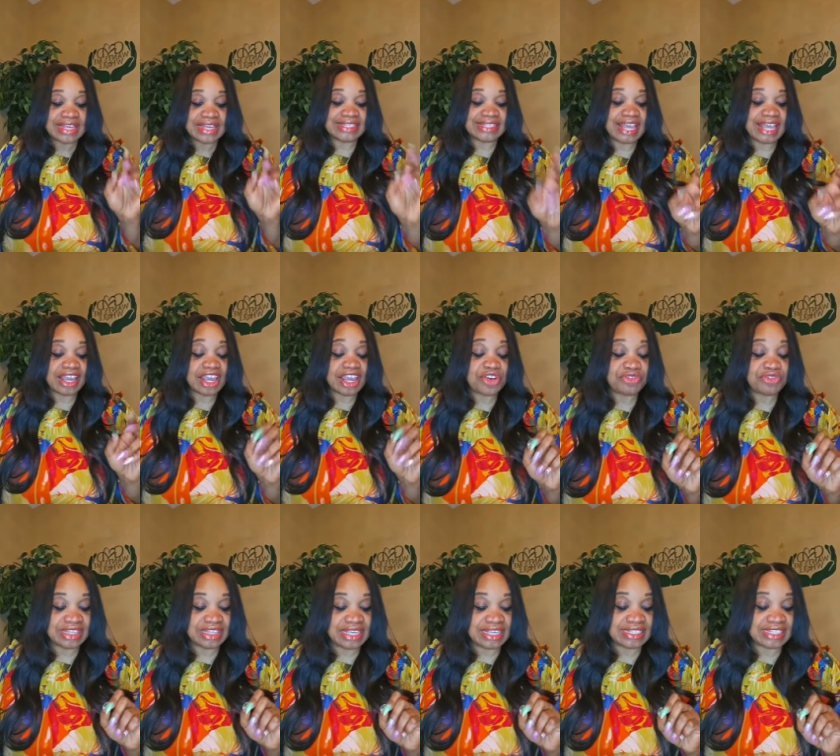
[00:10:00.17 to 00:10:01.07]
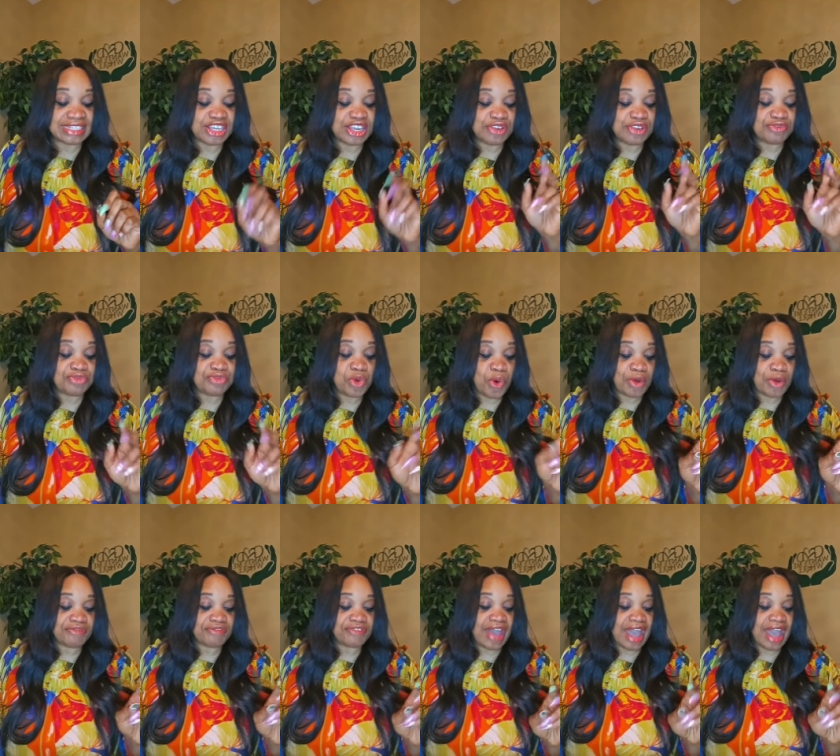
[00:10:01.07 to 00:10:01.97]
Second Corinthians 10, 4
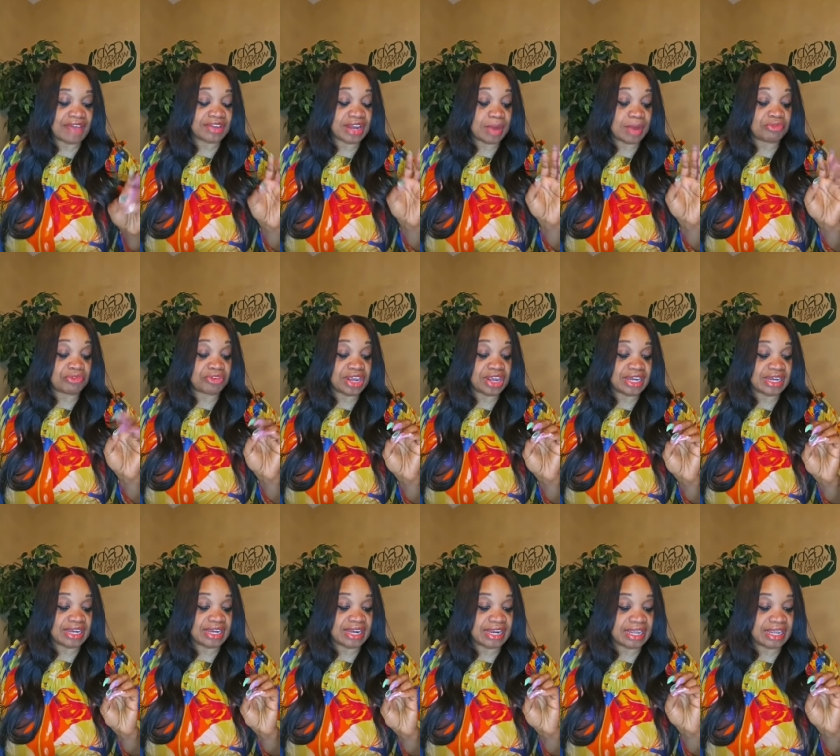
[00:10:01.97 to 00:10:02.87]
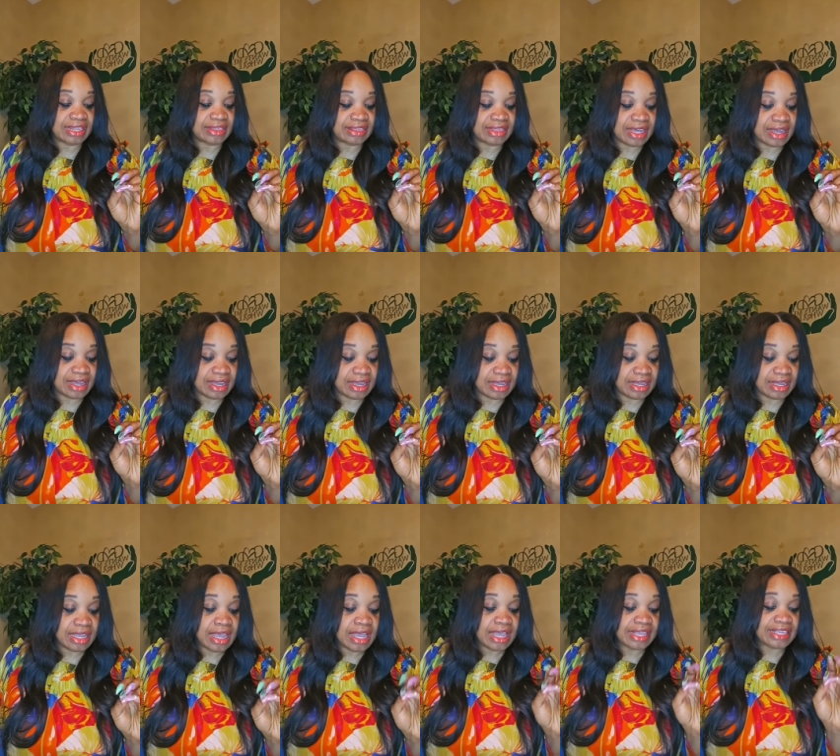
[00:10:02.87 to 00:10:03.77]
and 5, and I'm reading it in the
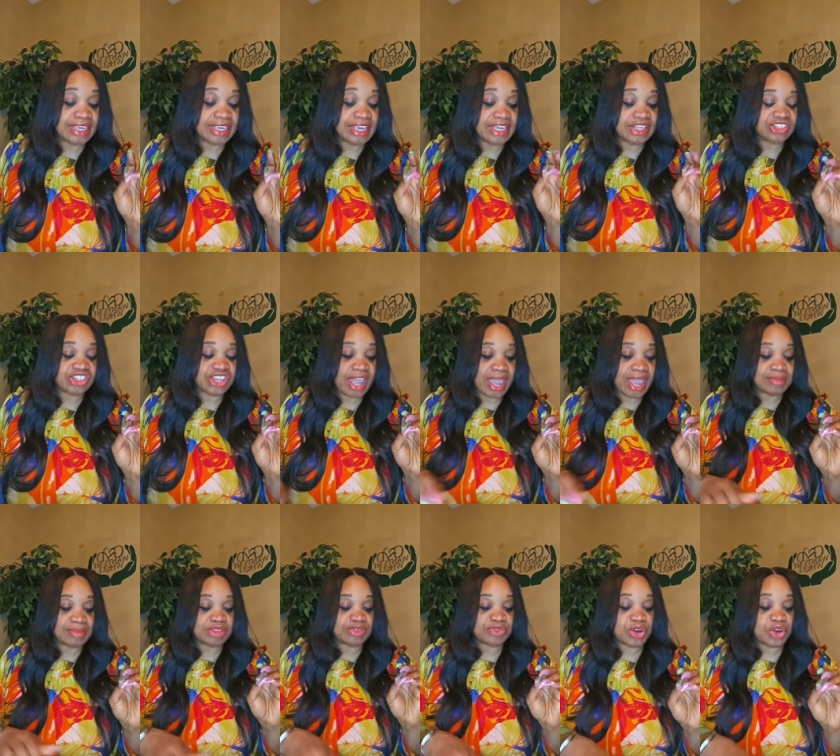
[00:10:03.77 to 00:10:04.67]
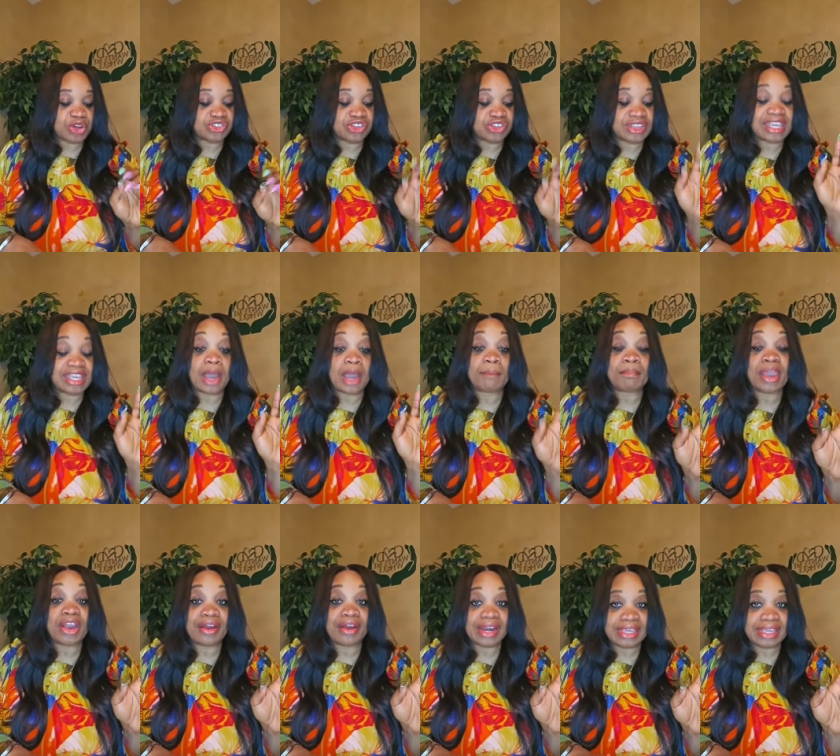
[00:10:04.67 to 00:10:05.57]
King James Version, the
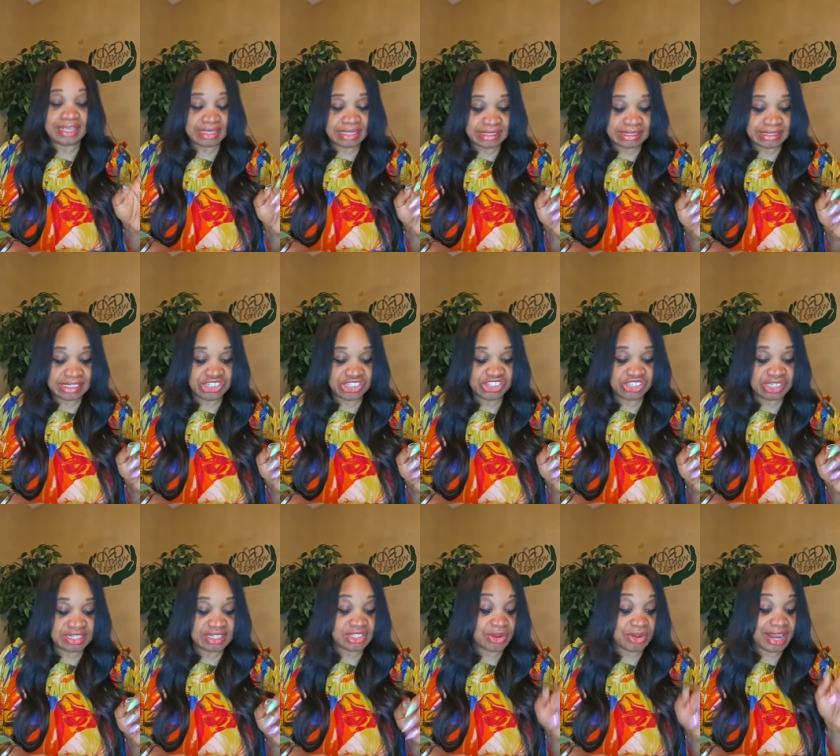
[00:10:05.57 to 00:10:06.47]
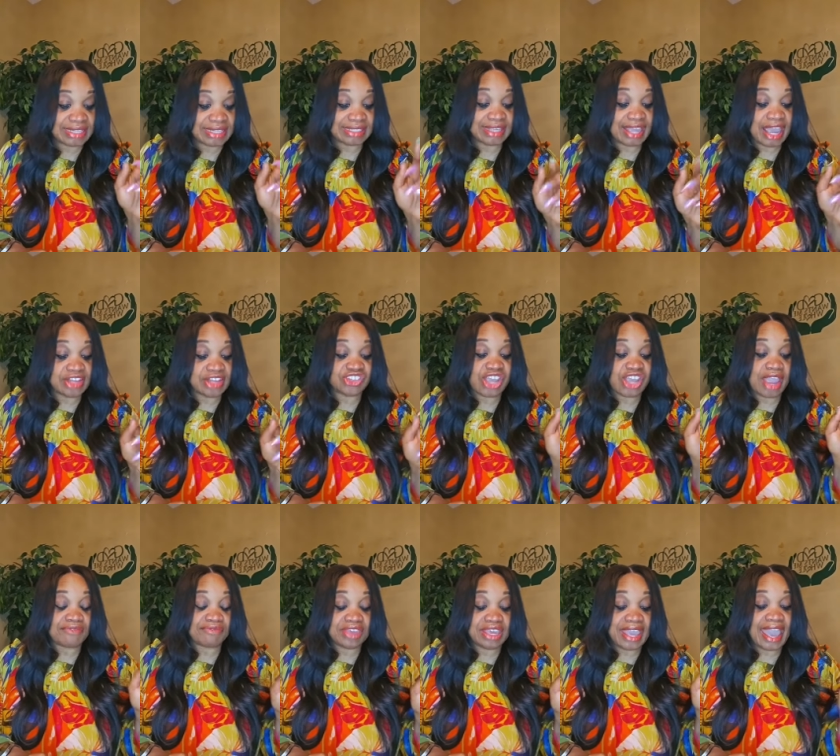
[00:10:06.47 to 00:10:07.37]
American edition. So that's
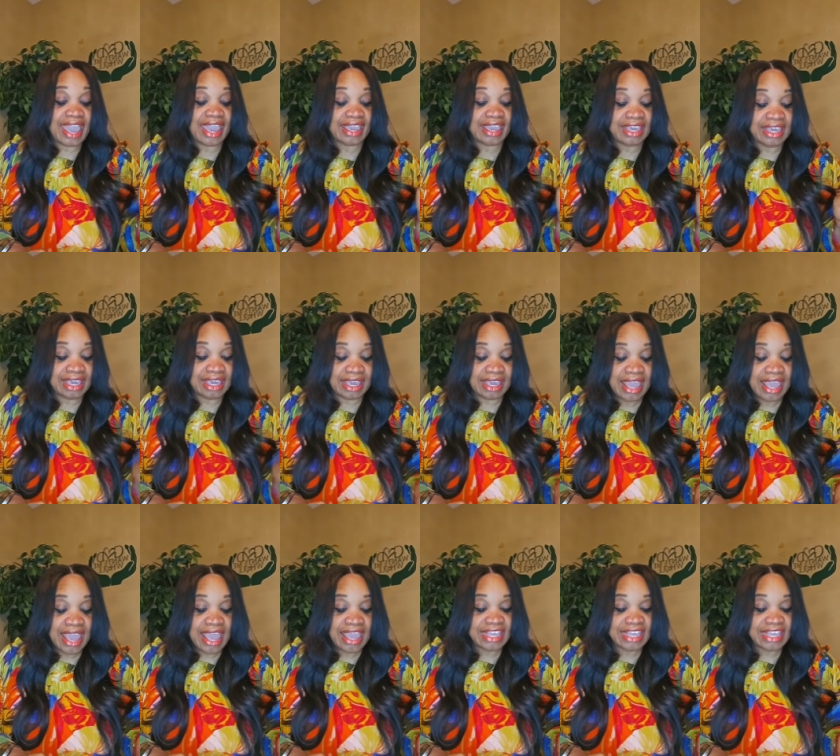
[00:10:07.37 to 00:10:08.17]
KJVAE.